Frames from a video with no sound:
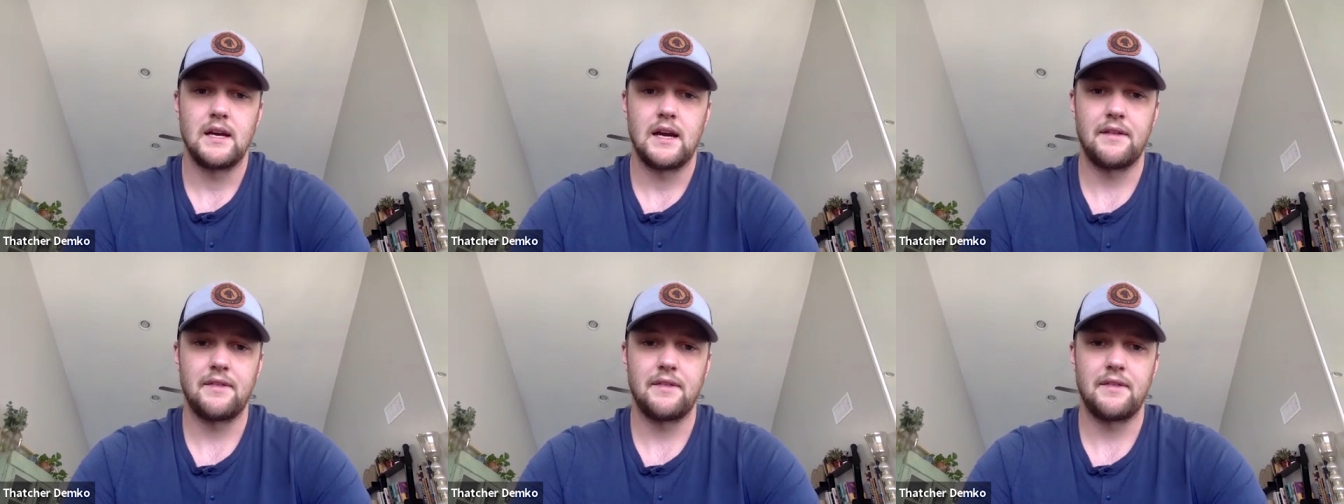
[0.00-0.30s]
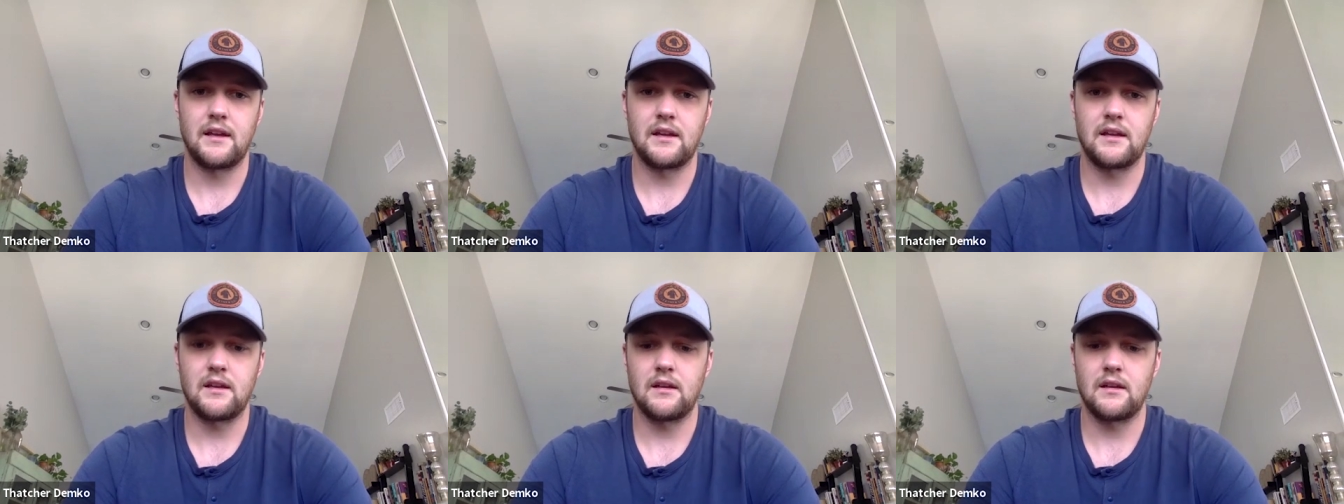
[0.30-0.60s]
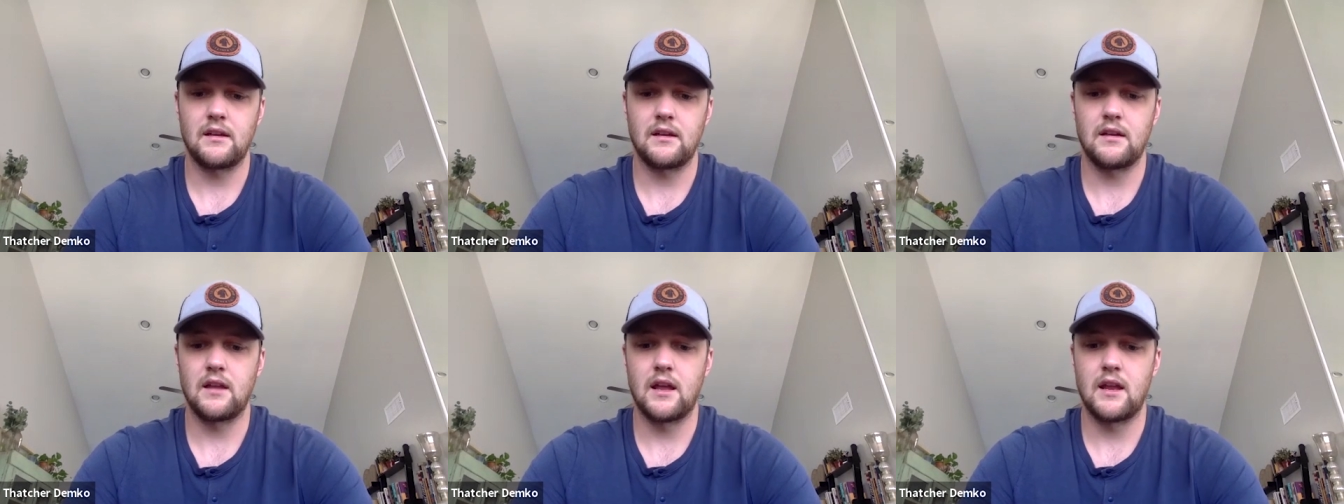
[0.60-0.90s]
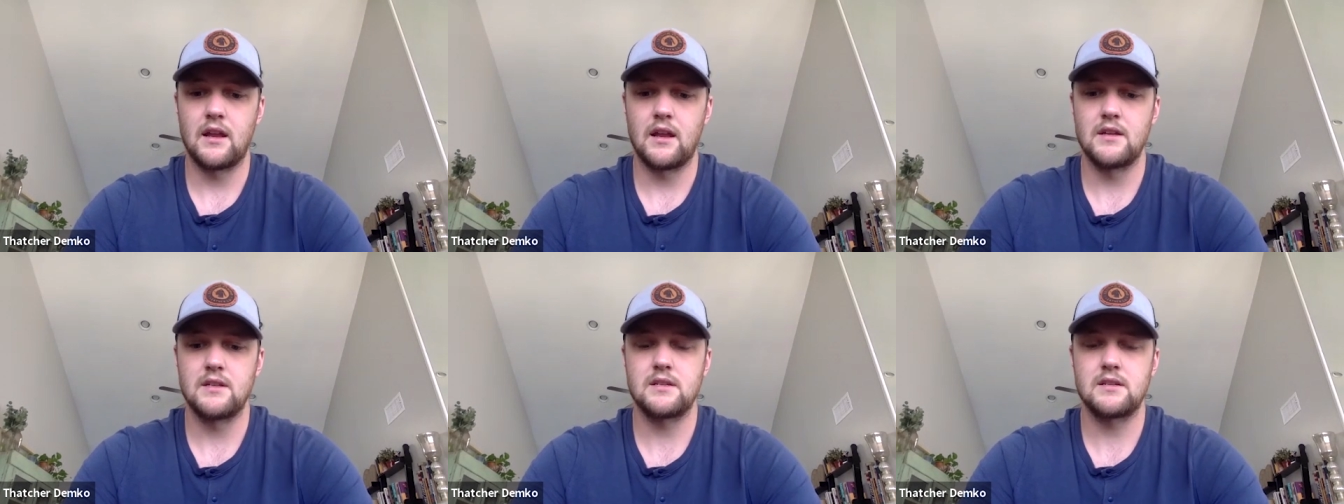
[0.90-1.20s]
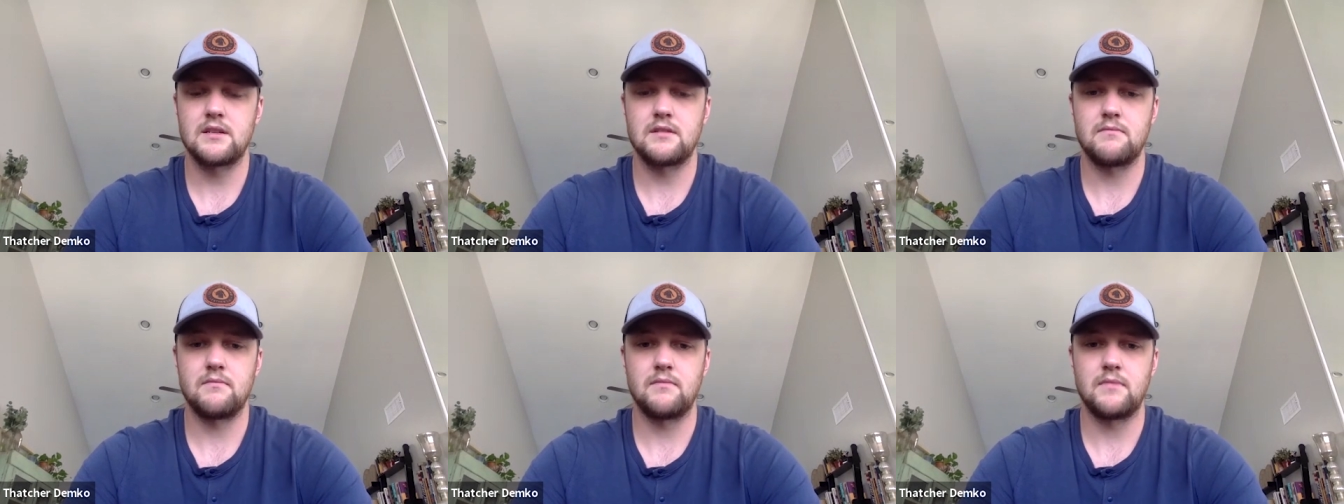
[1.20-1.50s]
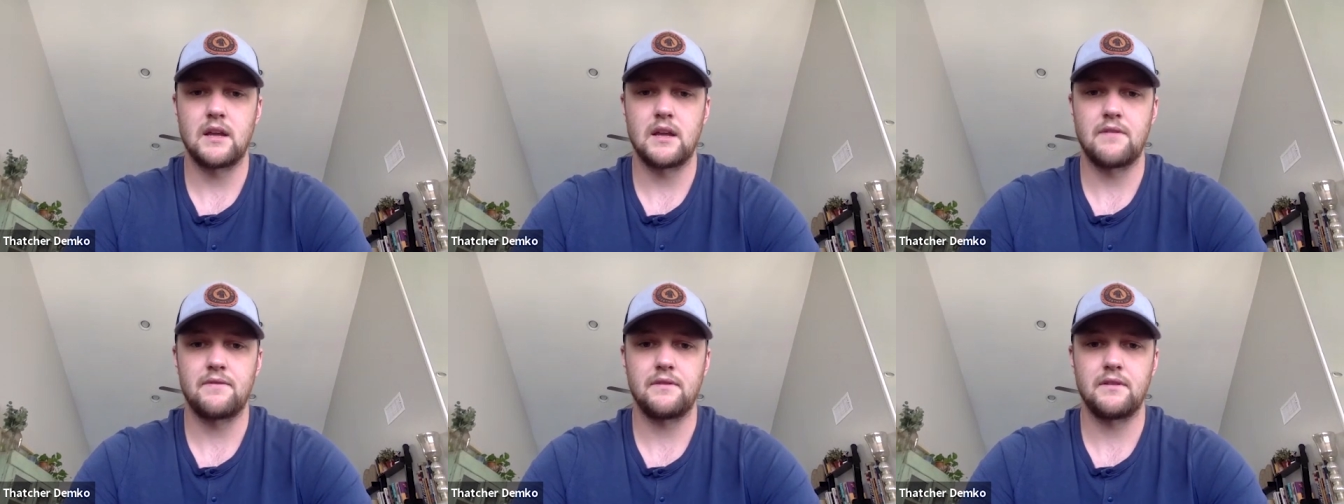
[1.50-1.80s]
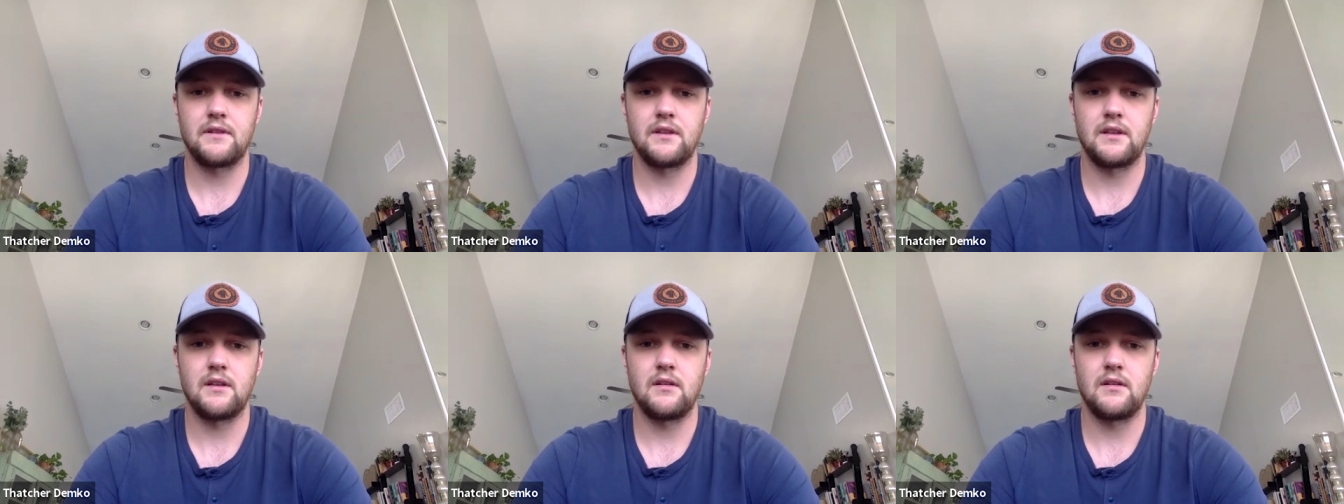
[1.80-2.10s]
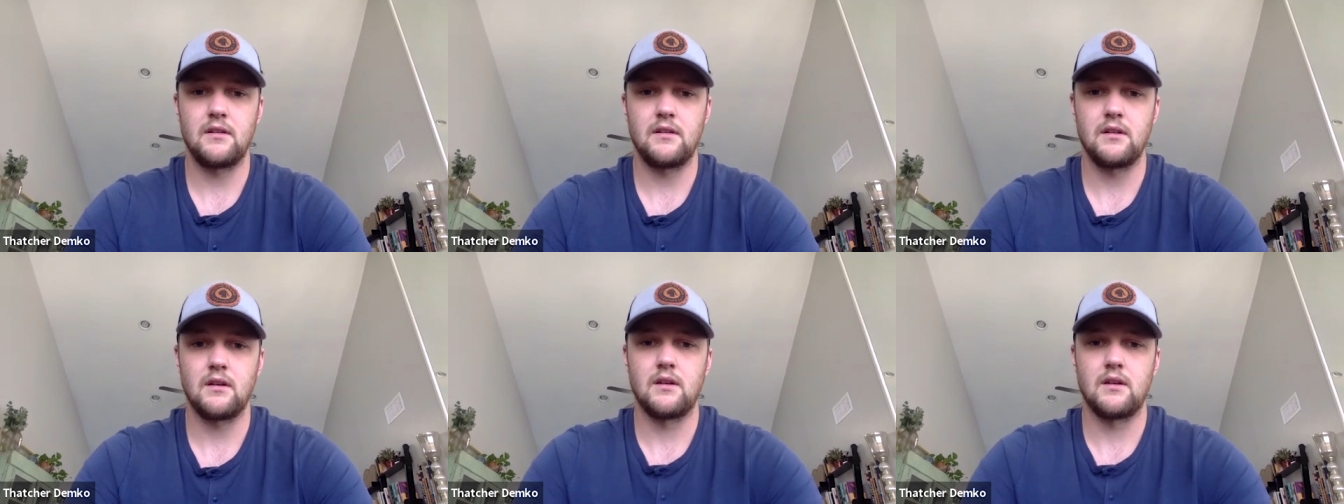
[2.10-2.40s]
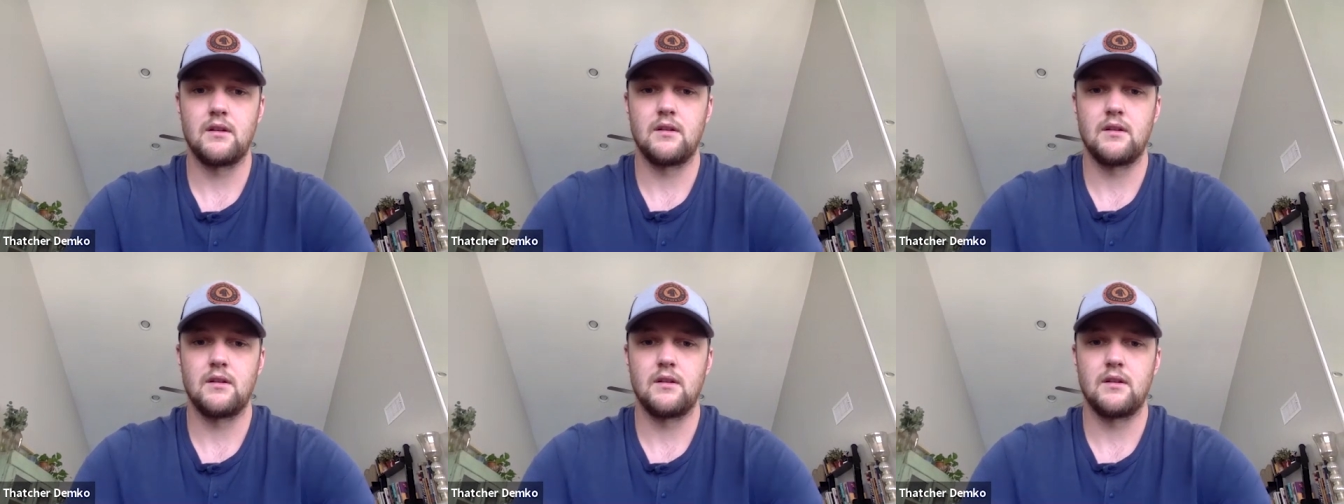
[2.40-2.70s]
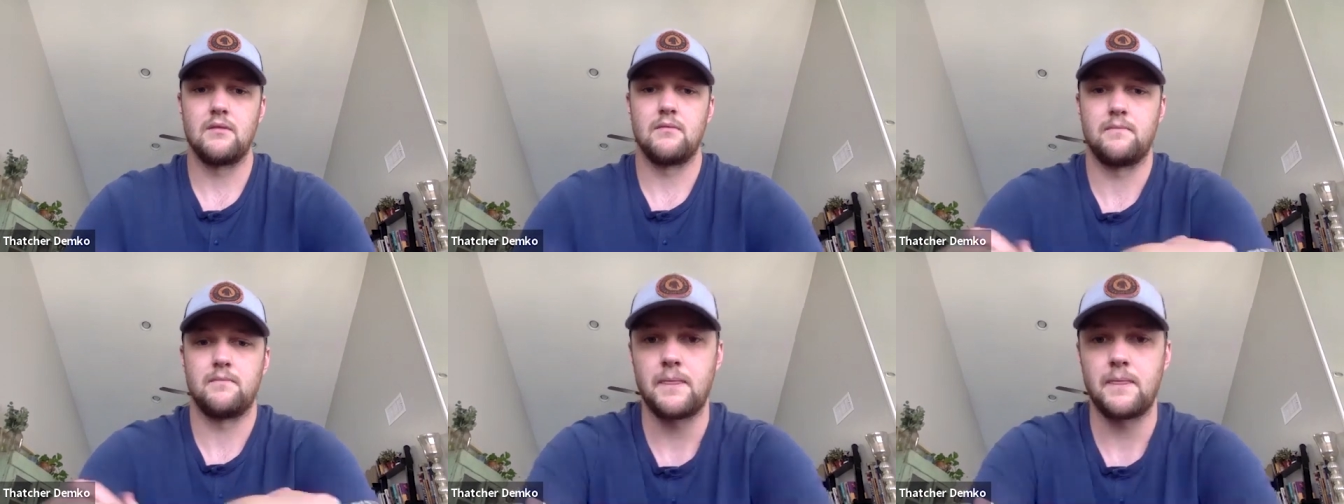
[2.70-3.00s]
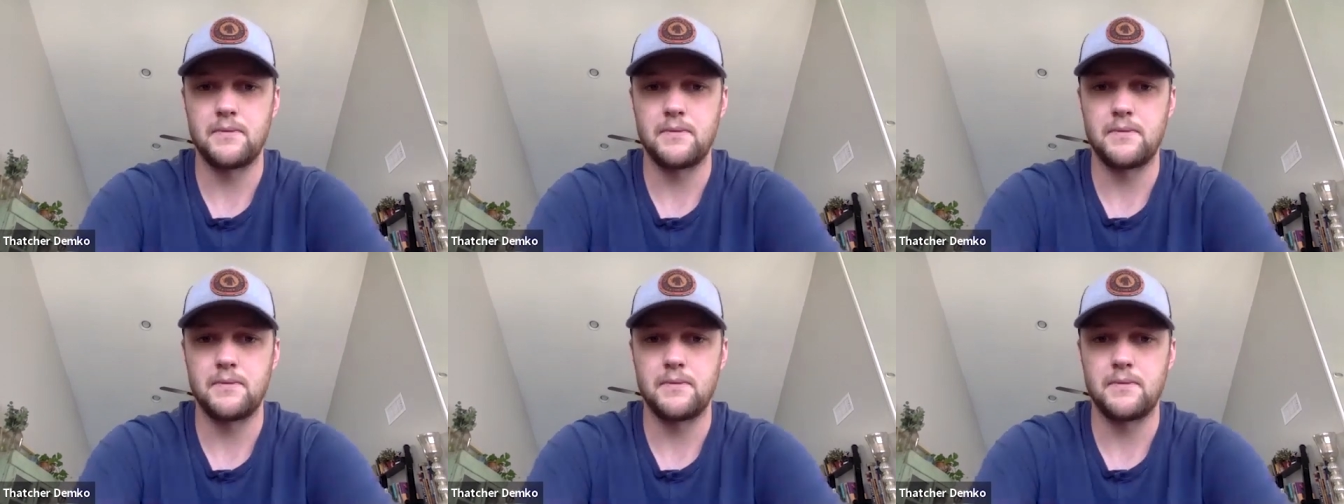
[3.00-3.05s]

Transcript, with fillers: I think it, it is definitely um,